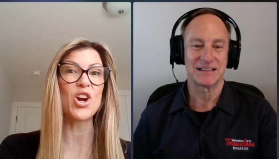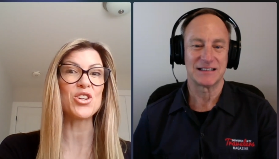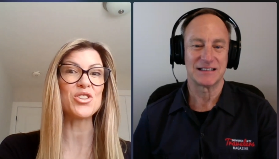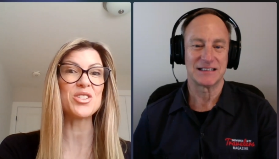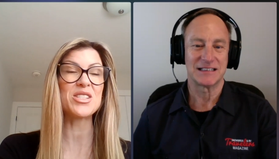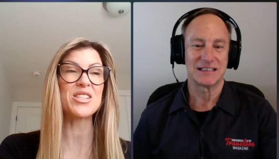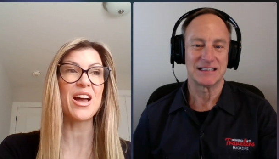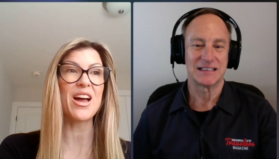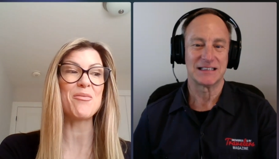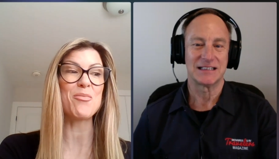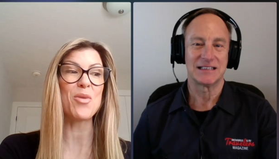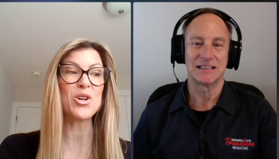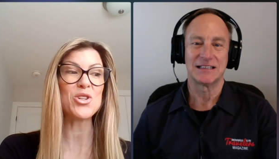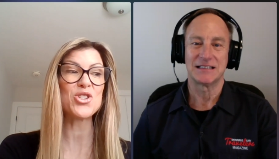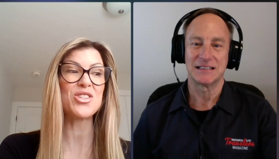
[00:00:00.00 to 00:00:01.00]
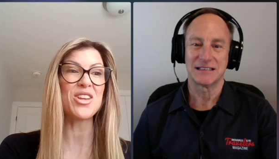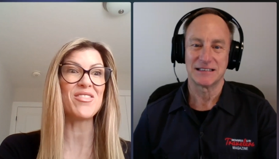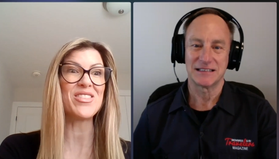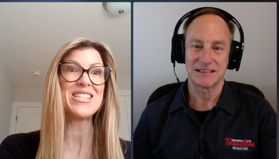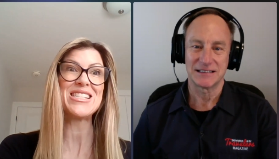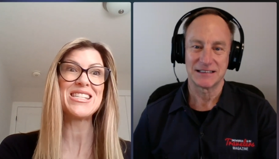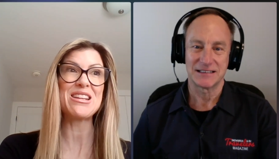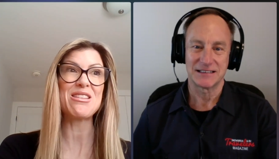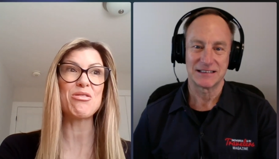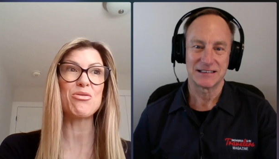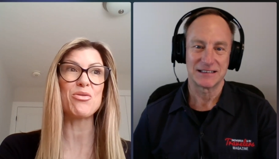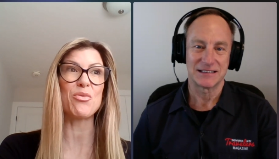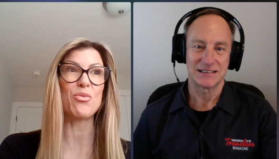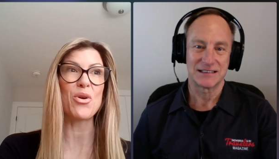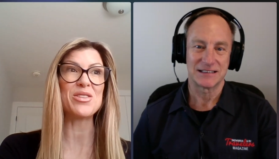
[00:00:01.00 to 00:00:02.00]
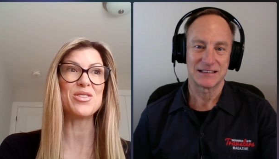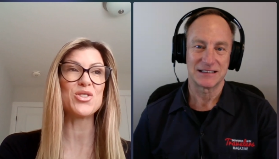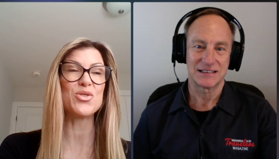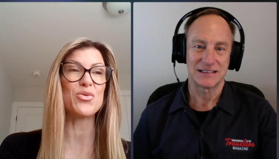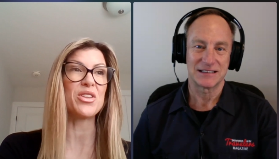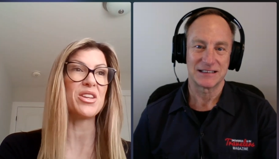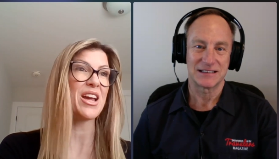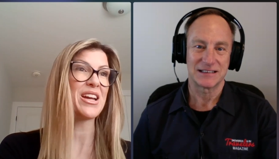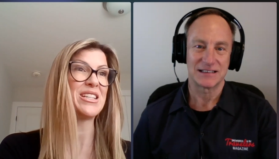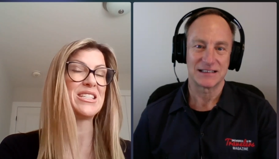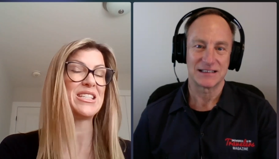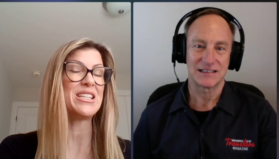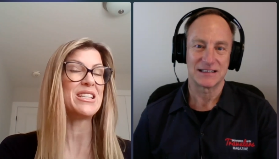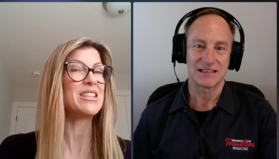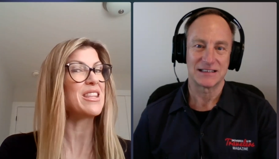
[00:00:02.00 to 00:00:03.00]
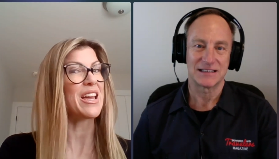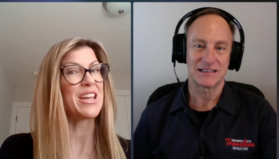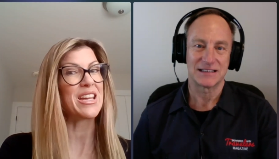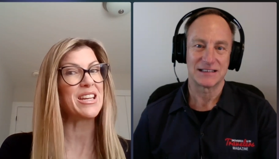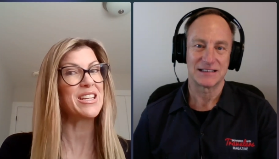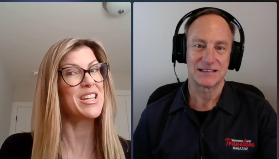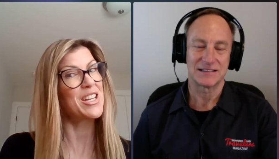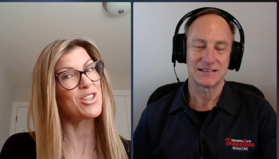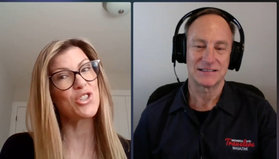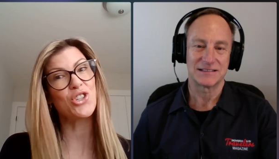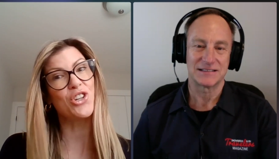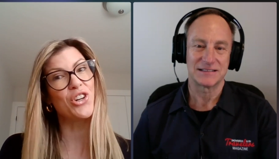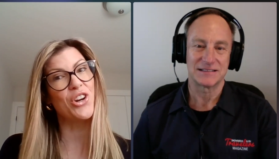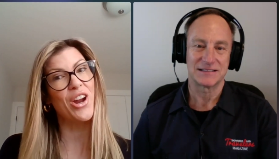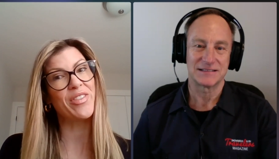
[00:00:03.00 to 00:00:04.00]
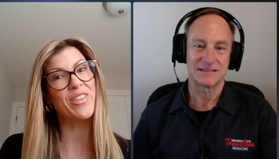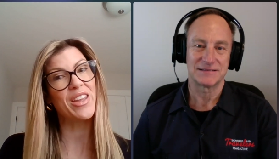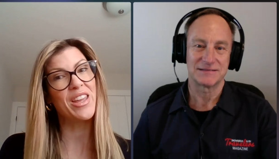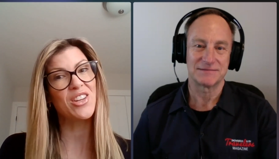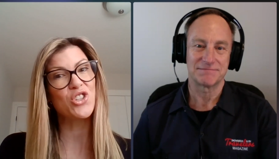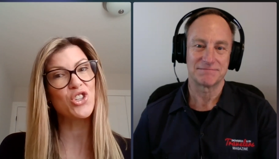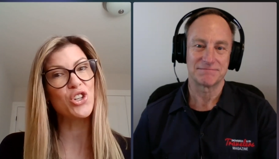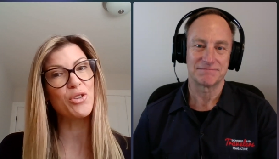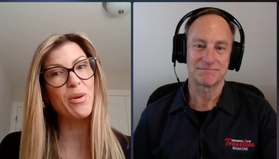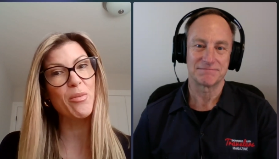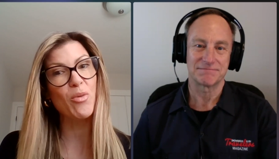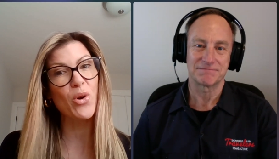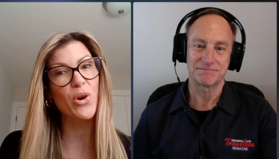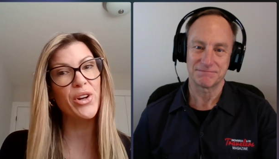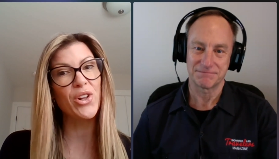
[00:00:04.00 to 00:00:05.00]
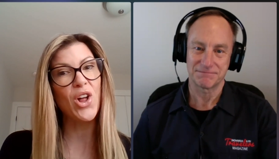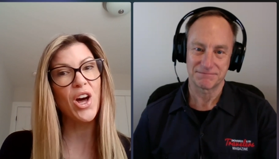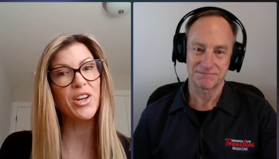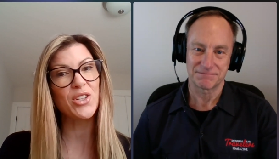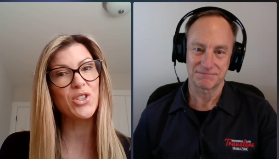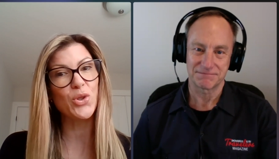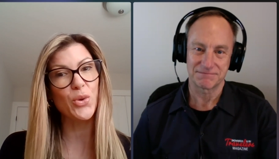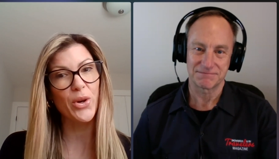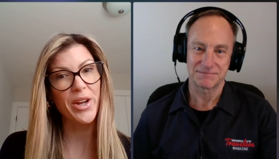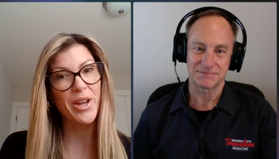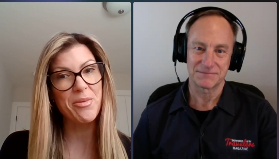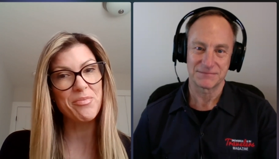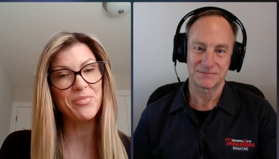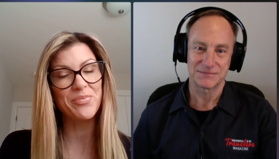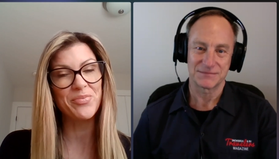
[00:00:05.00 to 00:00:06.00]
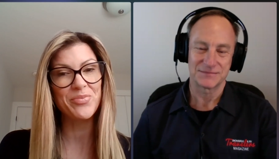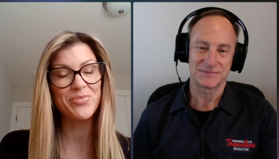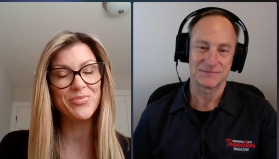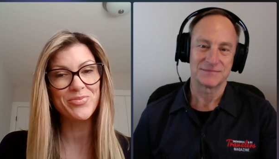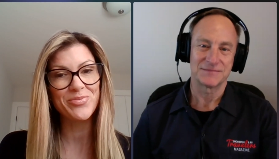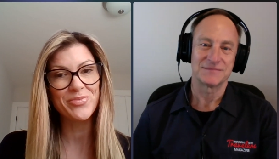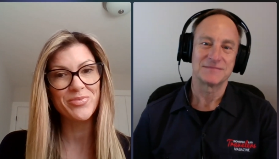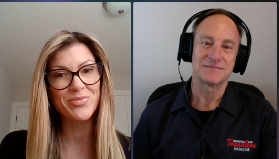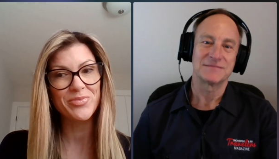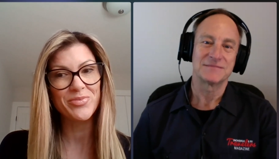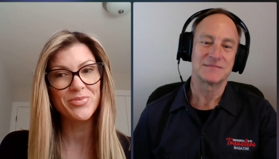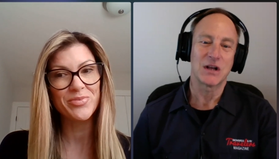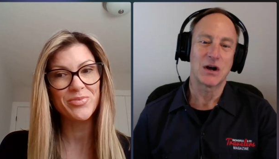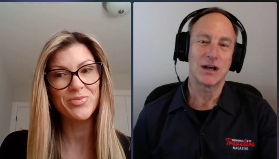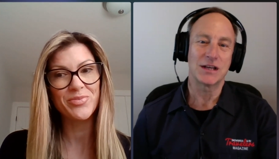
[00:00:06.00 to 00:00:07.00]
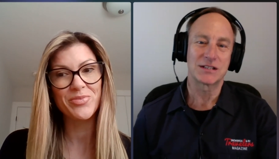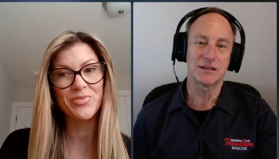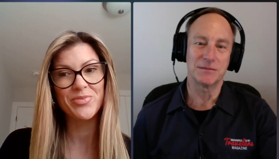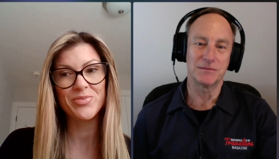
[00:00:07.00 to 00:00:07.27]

Speaker 1: starts uh, March 17th and runs through the 19th in Kitchener at the Kitchener Memorial Auditorium.
Speaker 2: Awesome.